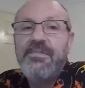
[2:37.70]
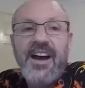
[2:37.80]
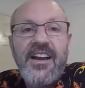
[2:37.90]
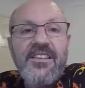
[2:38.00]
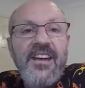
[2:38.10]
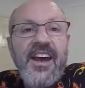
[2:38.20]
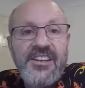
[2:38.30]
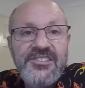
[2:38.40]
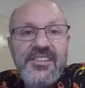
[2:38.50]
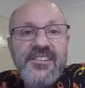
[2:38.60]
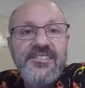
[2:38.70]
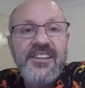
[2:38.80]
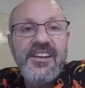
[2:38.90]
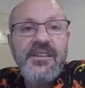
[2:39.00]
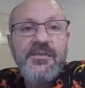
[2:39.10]
part of the HZ
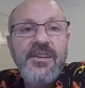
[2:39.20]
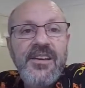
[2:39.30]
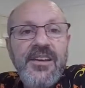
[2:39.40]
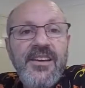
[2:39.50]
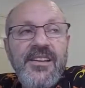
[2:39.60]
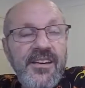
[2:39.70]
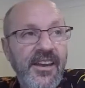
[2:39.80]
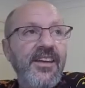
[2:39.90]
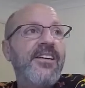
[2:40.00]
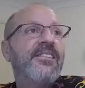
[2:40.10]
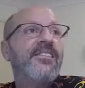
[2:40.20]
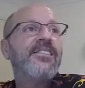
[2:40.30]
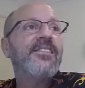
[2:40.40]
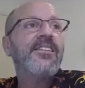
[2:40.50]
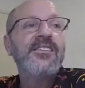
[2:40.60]
team now.
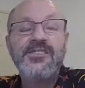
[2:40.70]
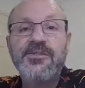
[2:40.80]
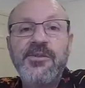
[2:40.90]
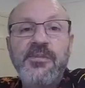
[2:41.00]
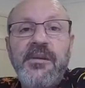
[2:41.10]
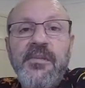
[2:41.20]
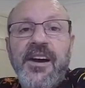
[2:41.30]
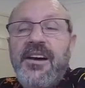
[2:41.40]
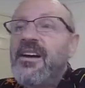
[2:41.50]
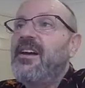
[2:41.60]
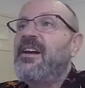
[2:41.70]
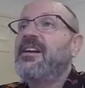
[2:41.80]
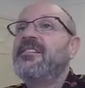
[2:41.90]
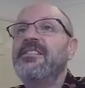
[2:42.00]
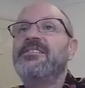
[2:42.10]
Just remember,
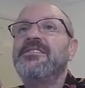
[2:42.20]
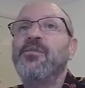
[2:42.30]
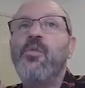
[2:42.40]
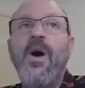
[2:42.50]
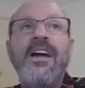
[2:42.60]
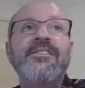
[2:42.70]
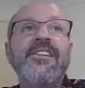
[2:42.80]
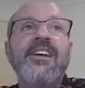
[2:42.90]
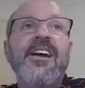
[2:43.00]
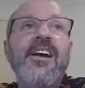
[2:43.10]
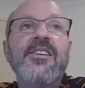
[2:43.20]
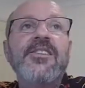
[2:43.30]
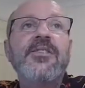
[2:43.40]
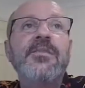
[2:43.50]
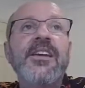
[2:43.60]
this one
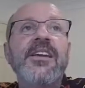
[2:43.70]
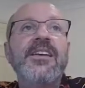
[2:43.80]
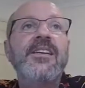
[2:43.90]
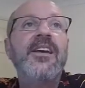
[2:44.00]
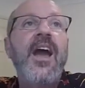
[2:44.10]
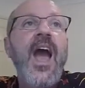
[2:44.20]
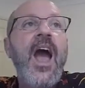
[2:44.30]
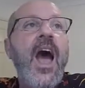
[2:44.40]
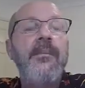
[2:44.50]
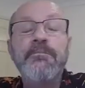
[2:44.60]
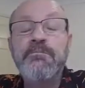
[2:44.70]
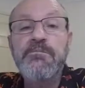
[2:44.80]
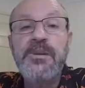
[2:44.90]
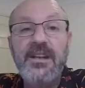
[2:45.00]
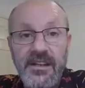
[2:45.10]
video could be a
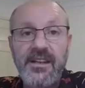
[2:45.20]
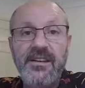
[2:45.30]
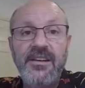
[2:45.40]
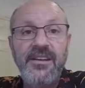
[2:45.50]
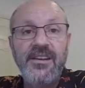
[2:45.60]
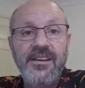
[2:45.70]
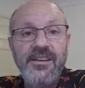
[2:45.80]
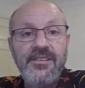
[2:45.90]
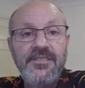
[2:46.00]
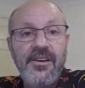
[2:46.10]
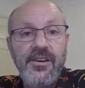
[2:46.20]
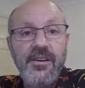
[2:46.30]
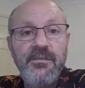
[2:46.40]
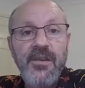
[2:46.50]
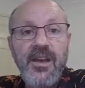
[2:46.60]
million in a year's
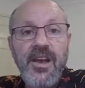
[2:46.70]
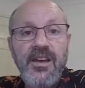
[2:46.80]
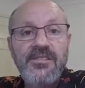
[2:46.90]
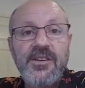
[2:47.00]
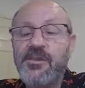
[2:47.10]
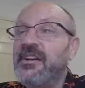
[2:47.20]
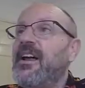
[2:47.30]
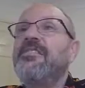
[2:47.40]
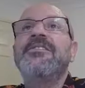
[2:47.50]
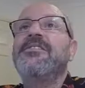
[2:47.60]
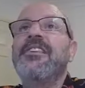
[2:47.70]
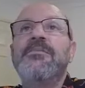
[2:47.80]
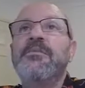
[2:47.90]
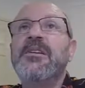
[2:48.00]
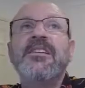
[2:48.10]
time. So we'd love to see
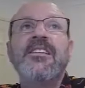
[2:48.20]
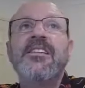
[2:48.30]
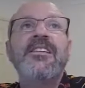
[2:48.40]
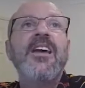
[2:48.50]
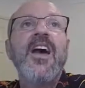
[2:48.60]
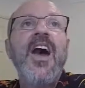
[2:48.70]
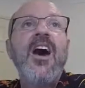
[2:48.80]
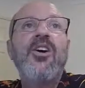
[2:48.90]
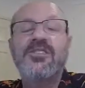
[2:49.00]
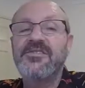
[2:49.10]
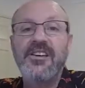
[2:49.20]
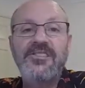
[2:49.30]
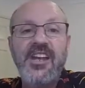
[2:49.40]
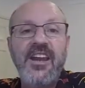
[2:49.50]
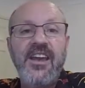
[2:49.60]
a million Hot
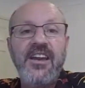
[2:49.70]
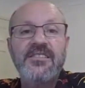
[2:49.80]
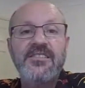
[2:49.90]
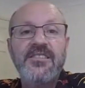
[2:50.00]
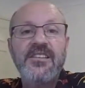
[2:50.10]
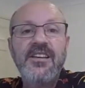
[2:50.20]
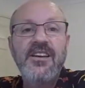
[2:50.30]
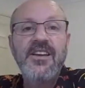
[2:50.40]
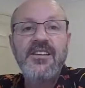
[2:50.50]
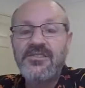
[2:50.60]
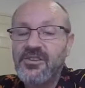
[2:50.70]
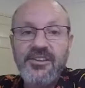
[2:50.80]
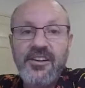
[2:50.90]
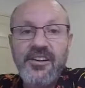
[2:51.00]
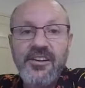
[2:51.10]
Zone shout-outs. So all
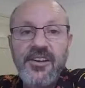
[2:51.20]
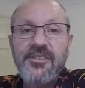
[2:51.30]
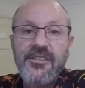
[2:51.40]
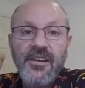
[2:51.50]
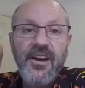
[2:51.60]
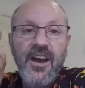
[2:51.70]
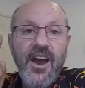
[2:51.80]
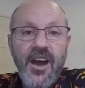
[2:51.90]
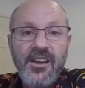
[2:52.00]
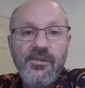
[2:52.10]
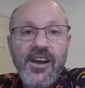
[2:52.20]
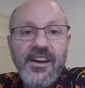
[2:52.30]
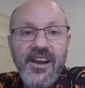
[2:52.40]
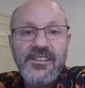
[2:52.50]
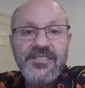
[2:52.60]
you've got to do, only
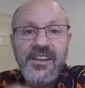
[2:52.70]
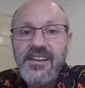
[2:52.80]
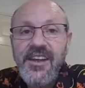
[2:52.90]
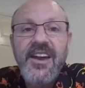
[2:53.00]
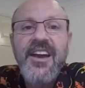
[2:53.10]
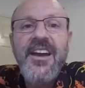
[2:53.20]
one HZ,